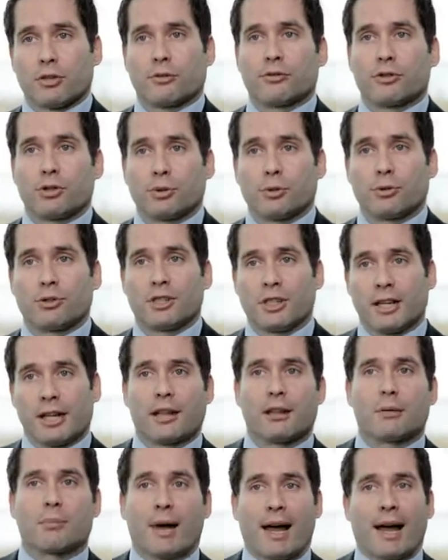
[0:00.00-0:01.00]
offshore to
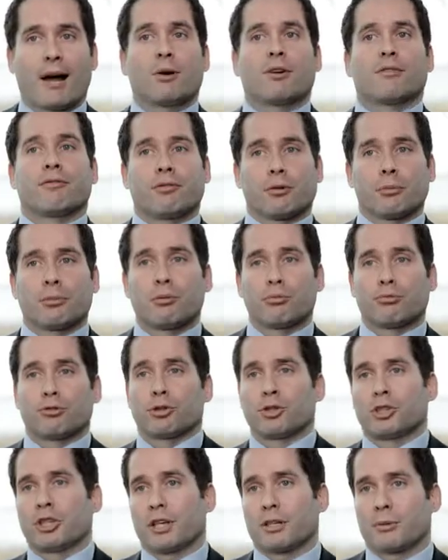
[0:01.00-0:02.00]
get the power from the
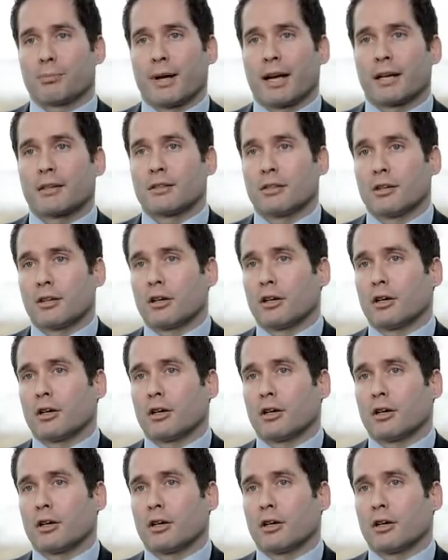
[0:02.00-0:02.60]
projects back to the